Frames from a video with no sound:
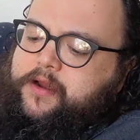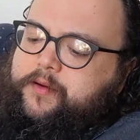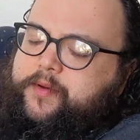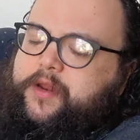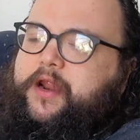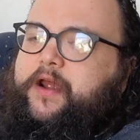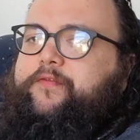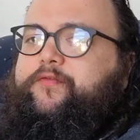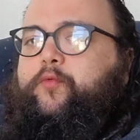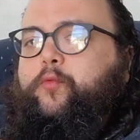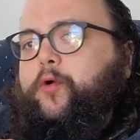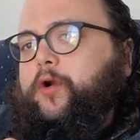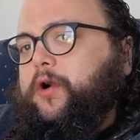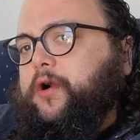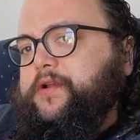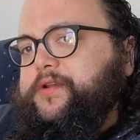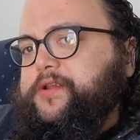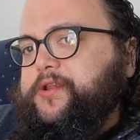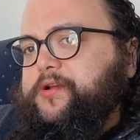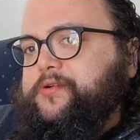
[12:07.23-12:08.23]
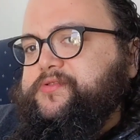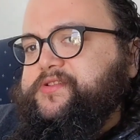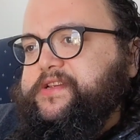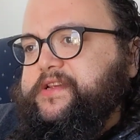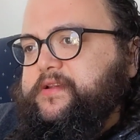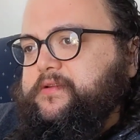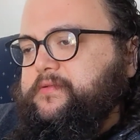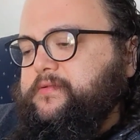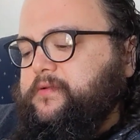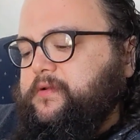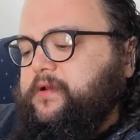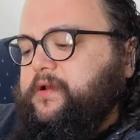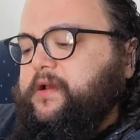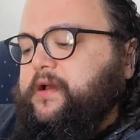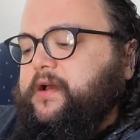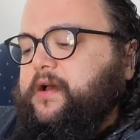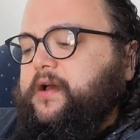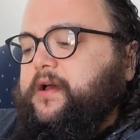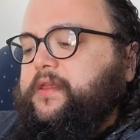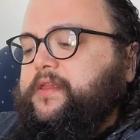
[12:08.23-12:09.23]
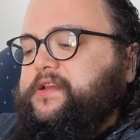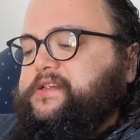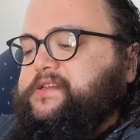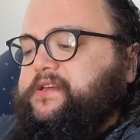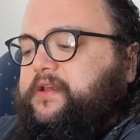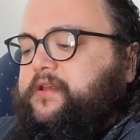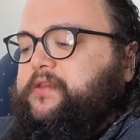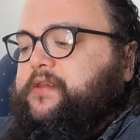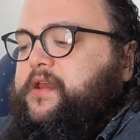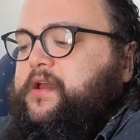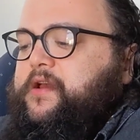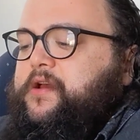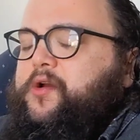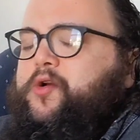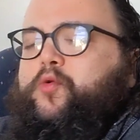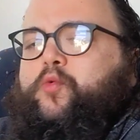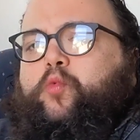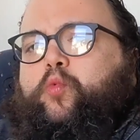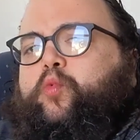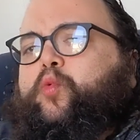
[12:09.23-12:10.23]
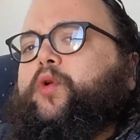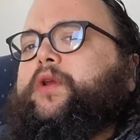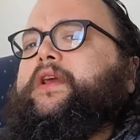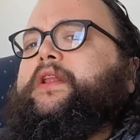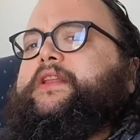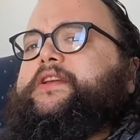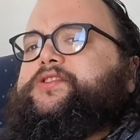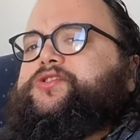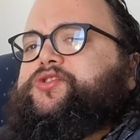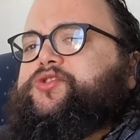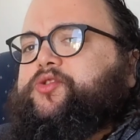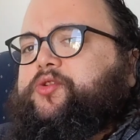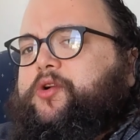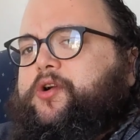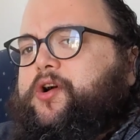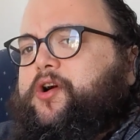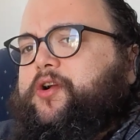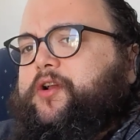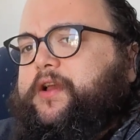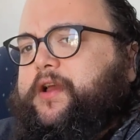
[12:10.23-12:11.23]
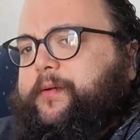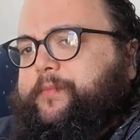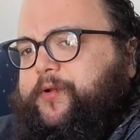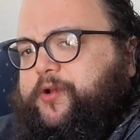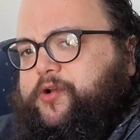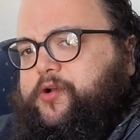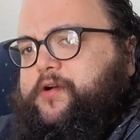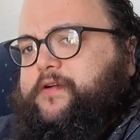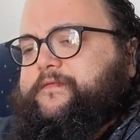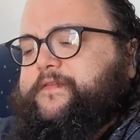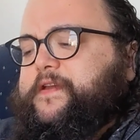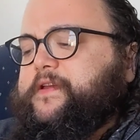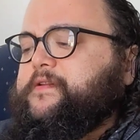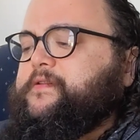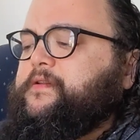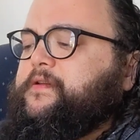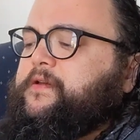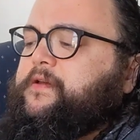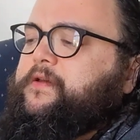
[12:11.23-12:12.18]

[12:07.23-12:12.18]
I'm going to have to work on dosing. That's a really strong cup of coffee.